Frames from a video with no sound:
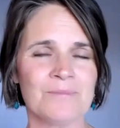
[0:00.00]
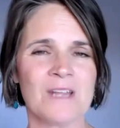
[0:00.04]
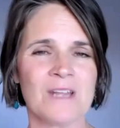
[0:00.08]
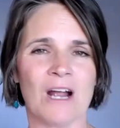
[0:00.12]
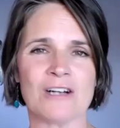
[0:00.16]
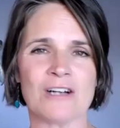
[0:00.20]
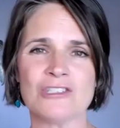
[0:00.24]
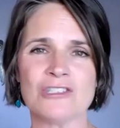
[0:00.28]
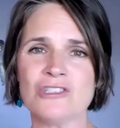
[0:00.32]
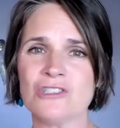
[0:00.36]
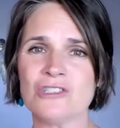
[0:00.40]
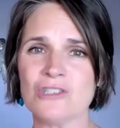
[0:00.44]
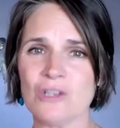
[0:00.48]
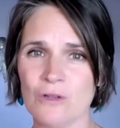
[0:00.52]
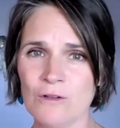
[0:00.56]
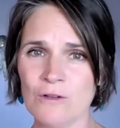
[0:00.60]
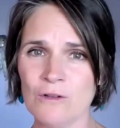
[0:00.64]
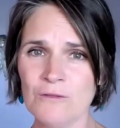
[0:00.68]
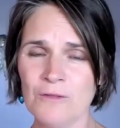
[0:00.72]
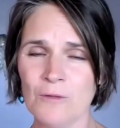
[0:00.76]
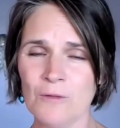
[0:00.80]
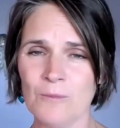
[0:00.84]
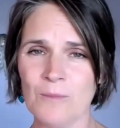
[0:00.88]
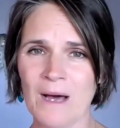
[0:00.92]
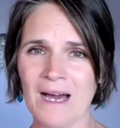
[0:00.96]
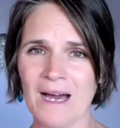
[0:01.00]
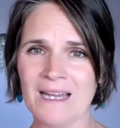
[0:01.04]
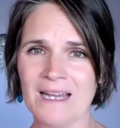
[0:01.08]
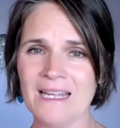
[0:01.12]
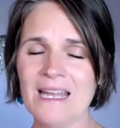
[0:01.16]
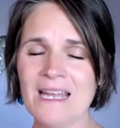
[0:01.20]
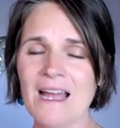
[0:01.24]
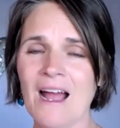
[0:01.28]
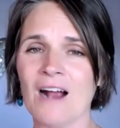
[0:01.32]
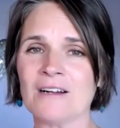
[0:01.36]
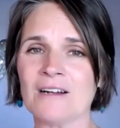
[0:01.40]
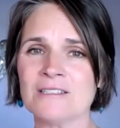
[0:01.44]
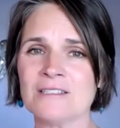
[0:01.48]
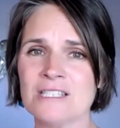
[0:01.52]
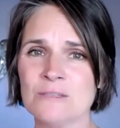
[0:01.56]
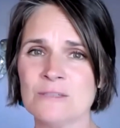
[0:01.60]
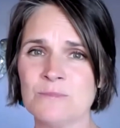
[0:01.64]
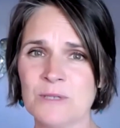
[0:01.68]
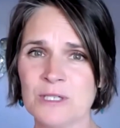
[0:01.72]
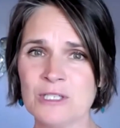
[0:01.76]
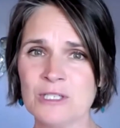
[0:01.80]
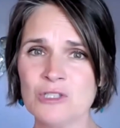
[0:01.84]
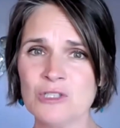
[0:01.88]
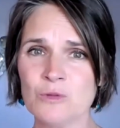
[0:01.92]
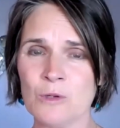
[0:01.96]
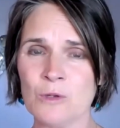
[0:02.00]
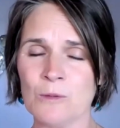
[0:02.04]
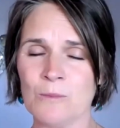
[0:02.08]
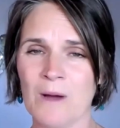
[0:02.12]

our soulful body, our spiritual